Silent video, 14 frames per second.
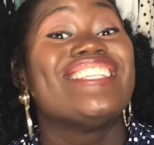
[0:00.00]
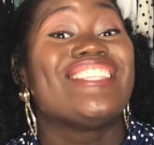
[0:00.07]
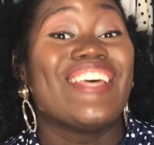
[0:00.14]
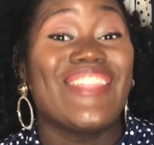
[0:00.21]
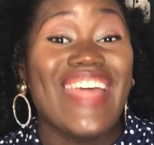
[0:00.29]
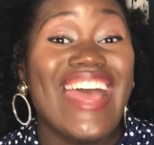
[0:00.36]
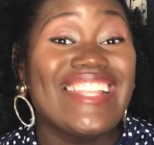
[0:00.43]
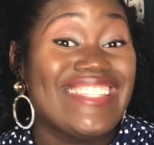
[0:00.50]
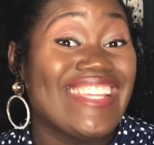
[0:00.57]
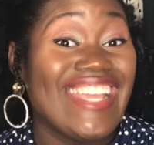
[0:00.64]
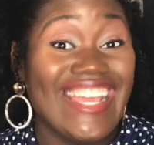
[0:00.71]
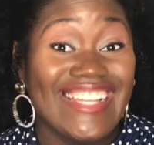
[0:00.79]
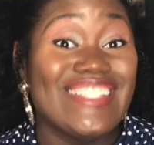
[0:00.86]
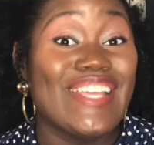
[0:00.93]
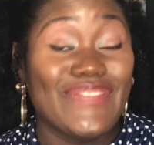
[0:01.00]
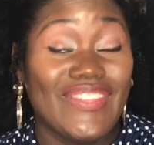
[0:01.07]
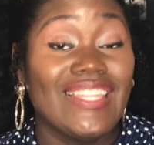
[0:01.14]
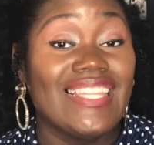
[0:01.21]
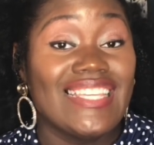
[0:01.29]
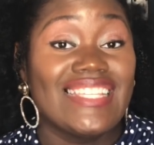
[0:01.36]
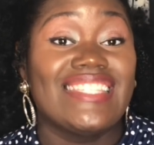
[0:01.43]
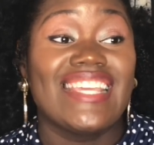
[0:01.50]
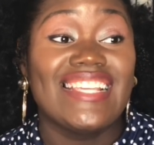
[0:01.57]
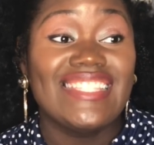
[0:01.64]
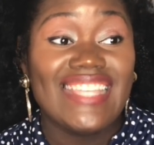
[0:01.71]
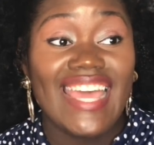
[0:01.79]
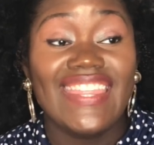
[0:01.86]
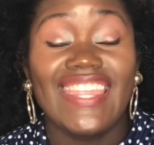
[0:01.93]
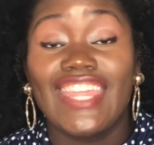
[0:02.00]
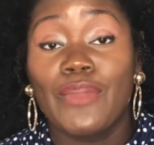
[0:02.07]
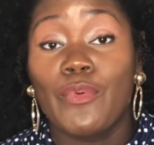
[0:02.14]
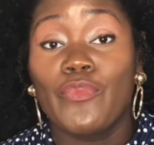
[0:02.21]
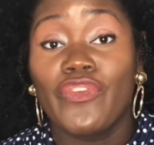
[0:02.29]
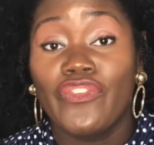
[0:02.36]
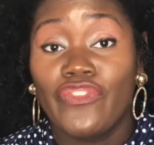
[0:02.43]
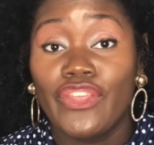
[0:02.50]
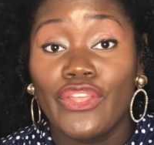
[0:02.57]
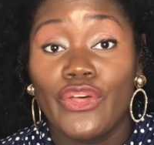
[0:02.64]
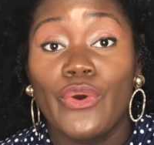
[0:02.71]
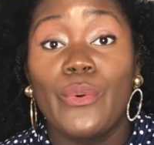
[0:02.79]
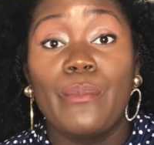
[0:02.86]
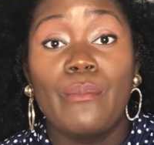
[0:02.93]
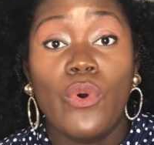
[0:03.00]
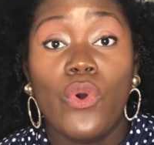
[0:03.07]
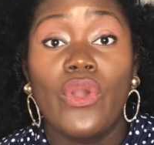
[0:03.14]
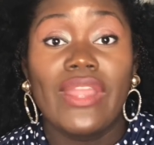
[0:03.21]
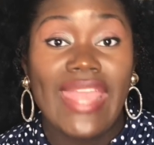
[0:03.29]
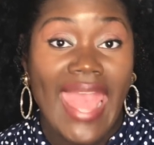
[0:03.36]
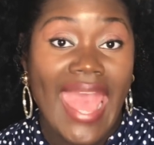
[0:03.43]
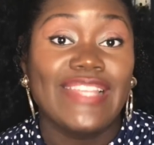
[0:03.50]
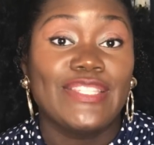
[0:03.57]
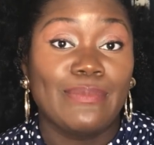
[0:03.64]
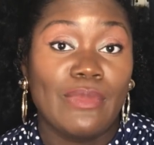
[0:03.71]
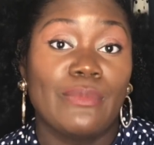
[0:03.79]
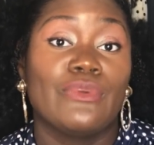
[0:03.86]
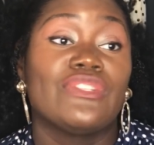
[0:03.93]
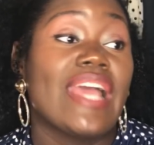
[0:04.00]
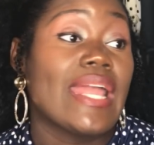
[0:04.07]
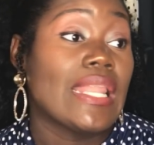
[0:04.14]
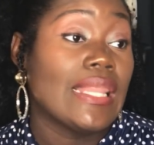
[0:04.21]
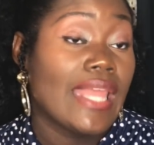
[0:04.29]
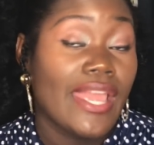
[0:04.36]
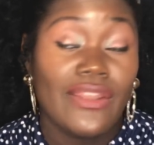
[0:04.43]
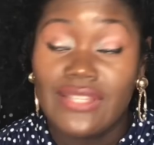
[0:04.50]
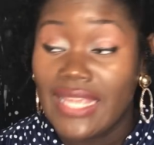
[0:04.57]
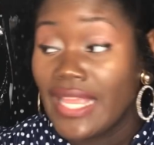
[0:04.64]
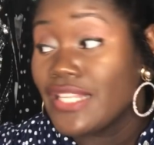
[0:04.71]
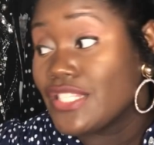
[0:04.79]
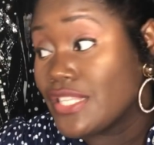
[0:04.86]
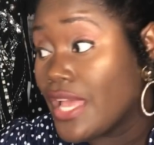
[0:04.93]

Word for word: so that's the end of the list. They said that they will reveal more cast members at a later date.